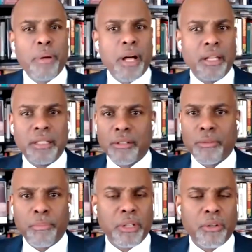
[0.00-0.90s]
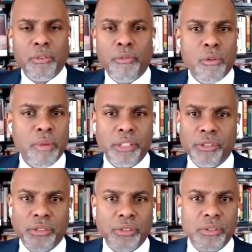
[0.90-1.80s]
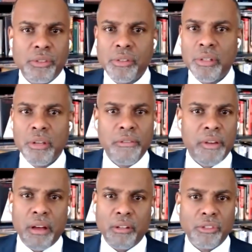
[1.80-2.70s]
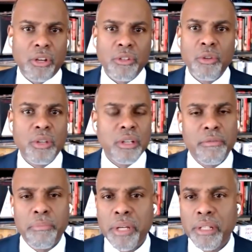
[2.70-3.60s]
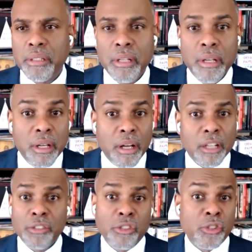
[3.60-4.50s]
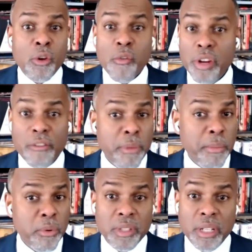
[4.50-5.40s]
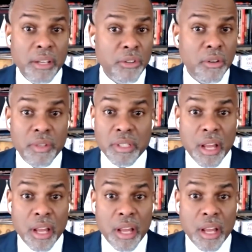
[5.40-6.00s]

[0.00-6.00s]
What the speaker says: of political formations fell. So you could have been a conservative member of the Nation of